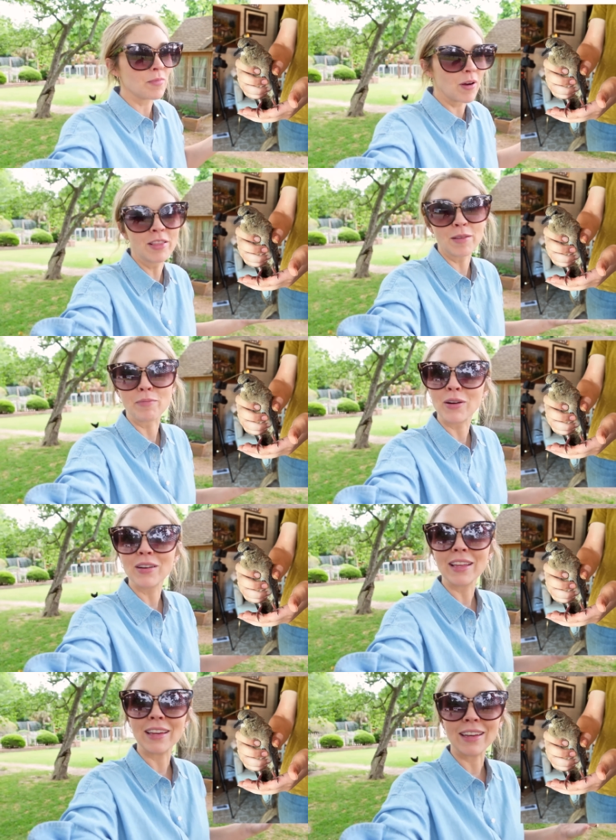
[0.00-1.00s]
brought the bird
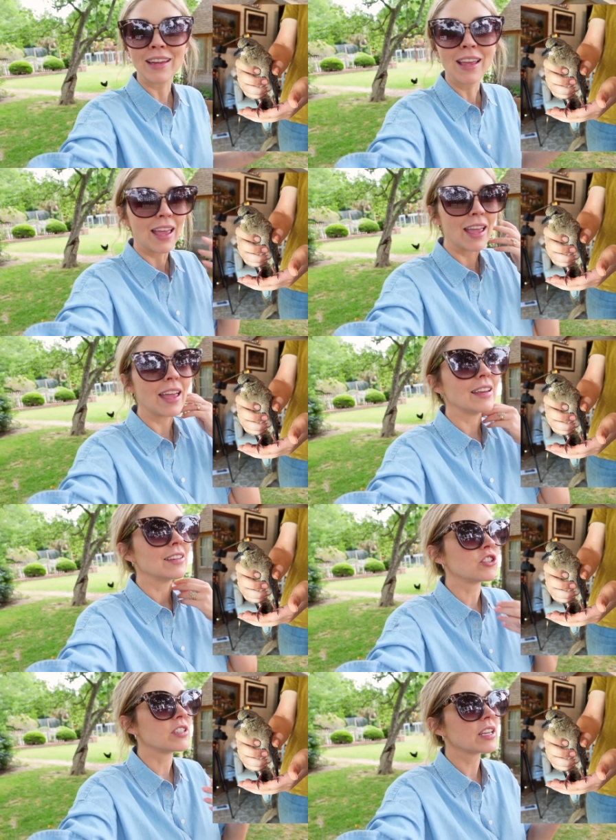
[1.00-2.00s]
in and
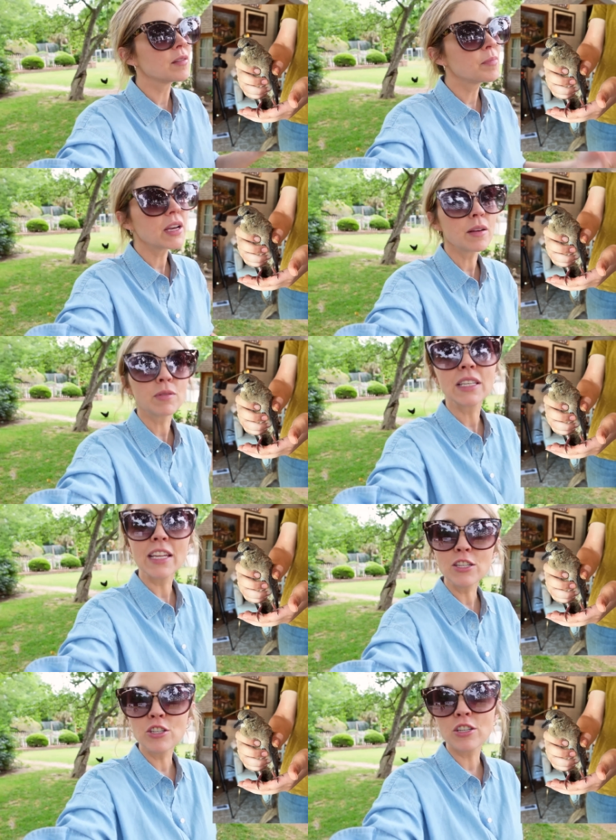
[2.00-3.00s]
she said, but it was
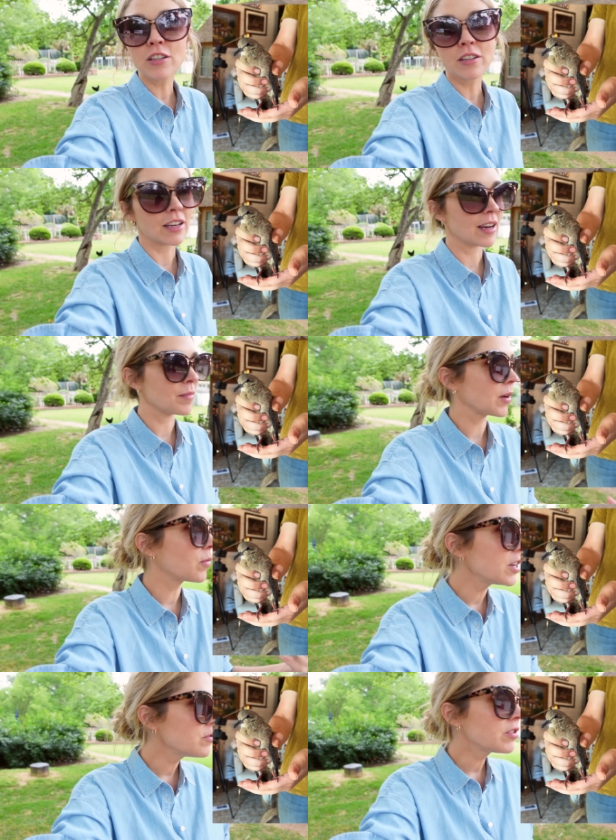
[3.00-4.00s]
injured. And I'm like,
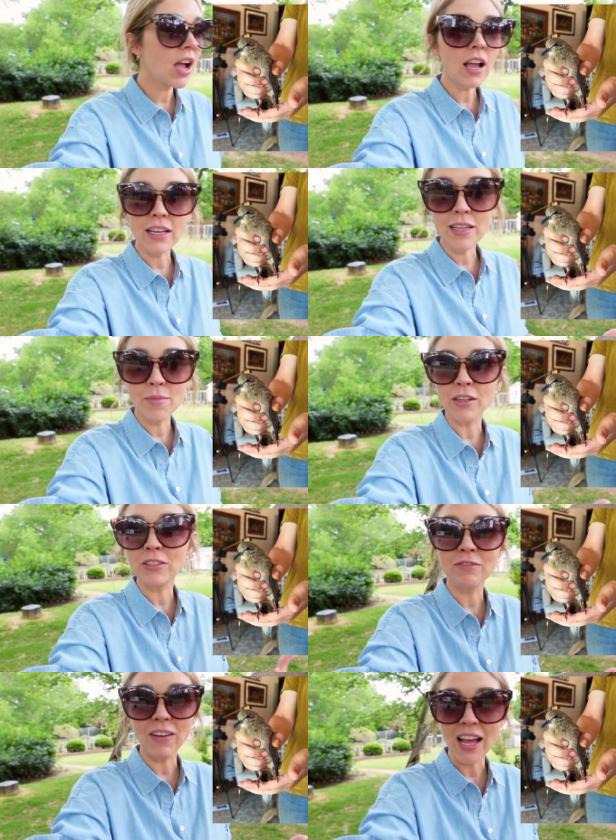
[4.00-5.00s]
what are you talking about?
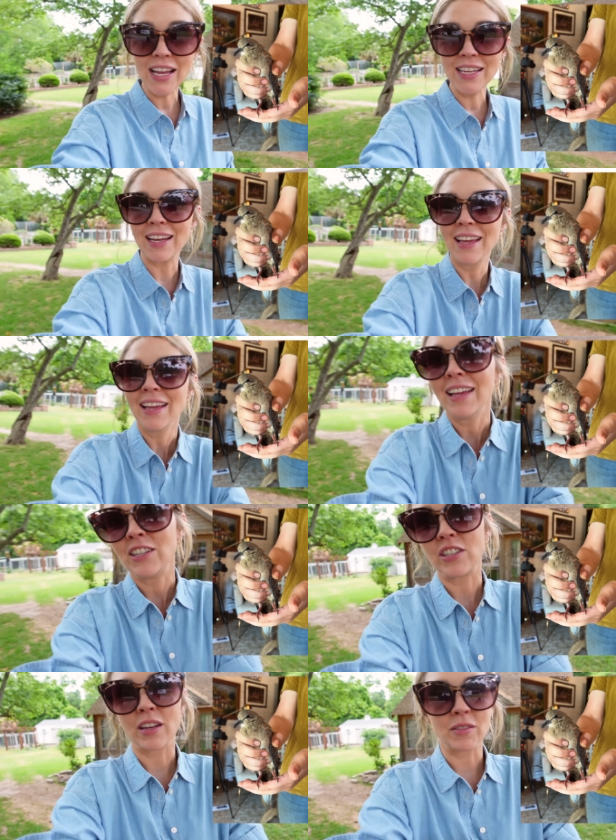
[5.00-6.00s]
Looks fine.
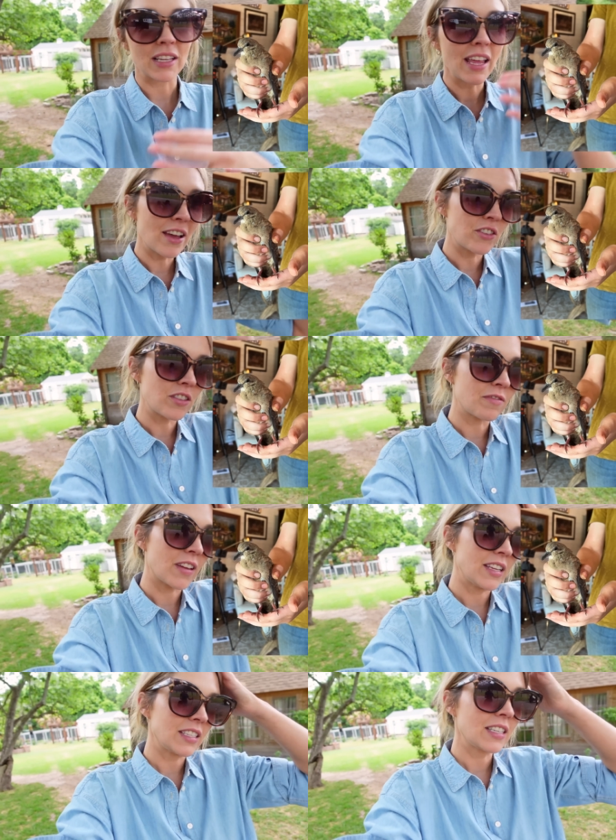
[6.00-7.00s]
She said it was laying under the
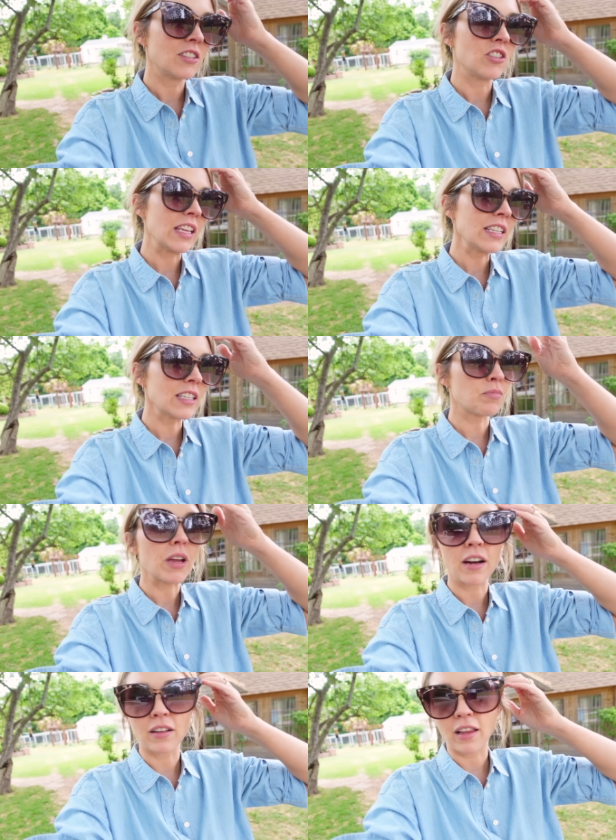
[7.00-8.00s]
fence. She thinks it's
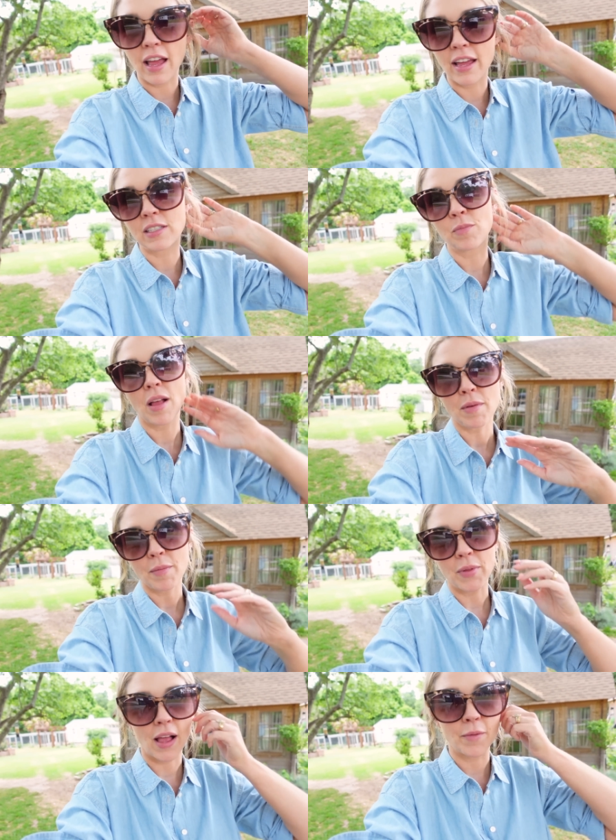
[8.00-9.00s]
paralyzed, blah, blah,
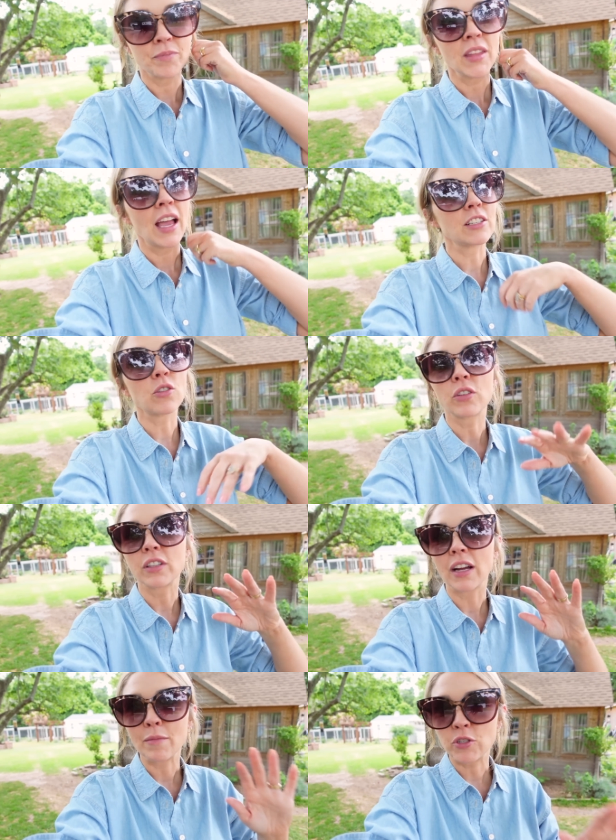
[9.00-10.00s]
blah. I told
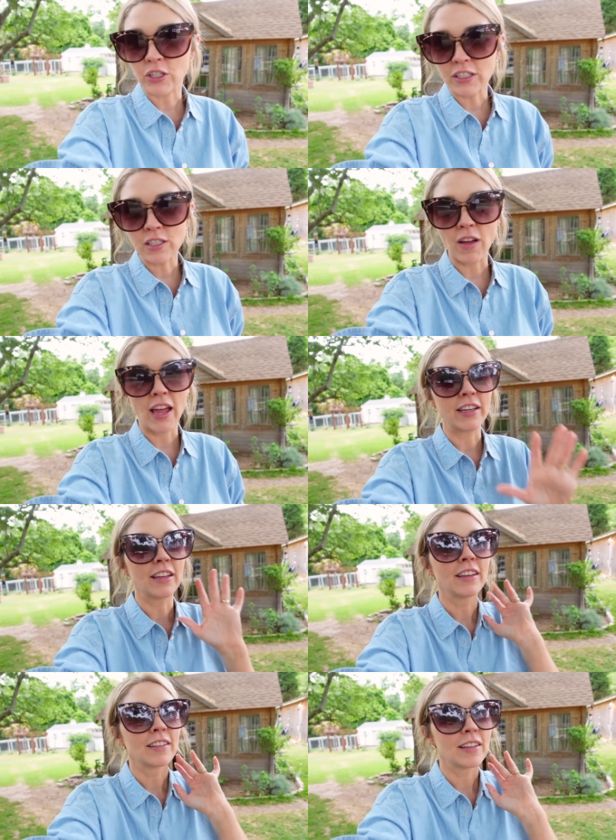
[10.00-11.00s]
her, I'm sure it's fine.
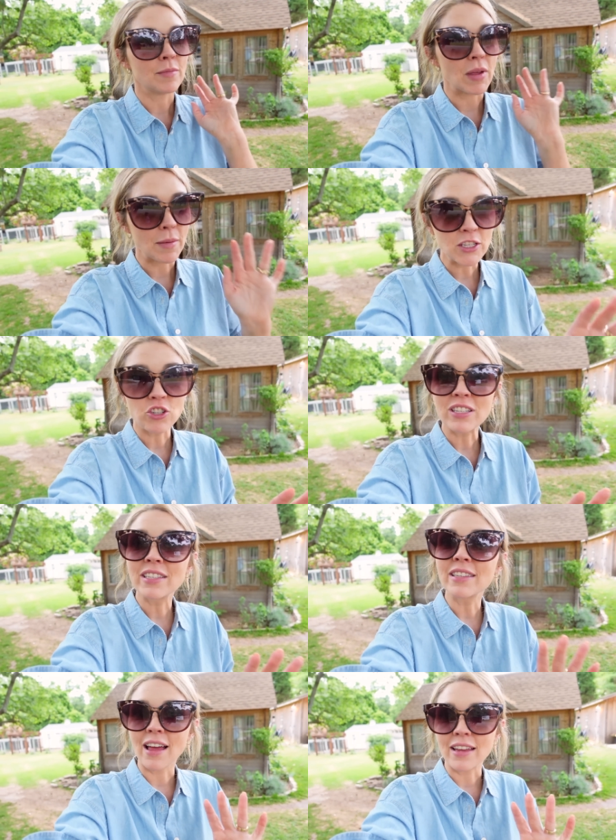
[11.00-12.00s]
Maybe it's just
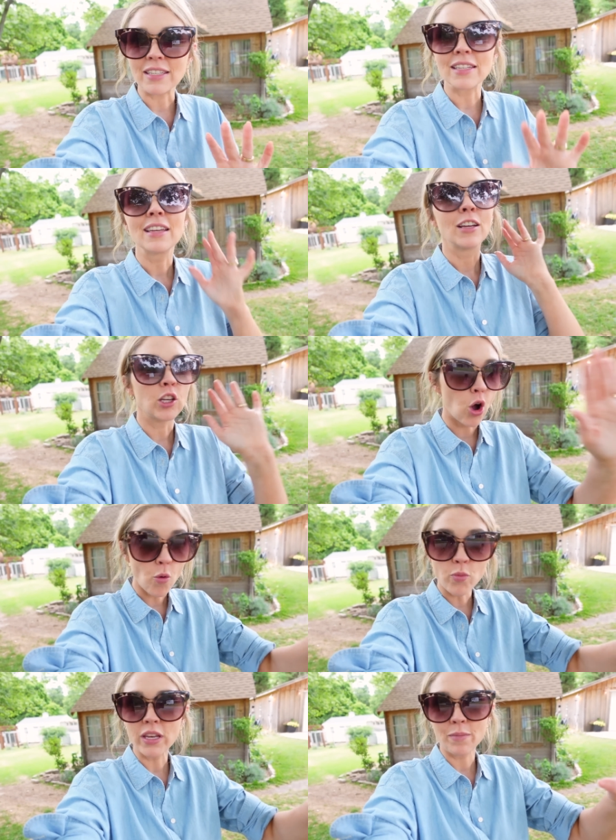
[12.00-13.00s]
stunned. Go
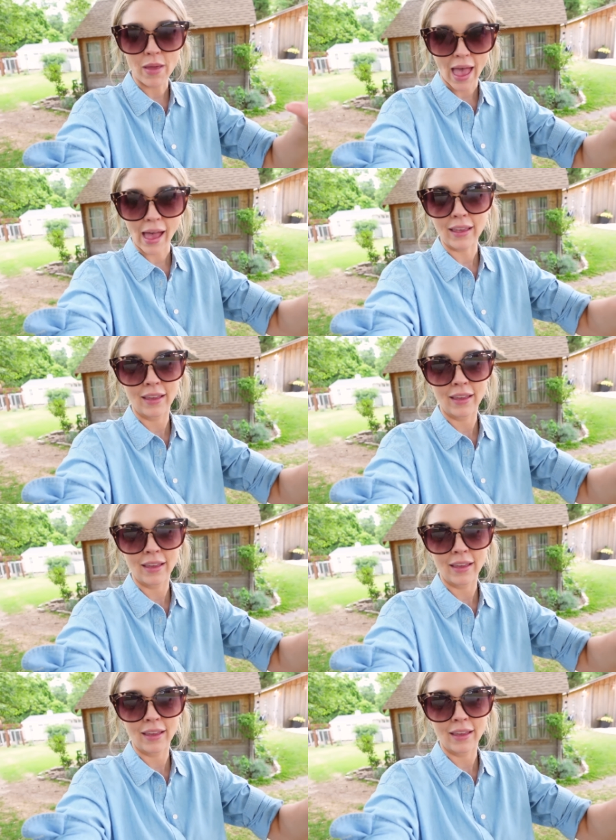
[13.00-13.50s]
put it back.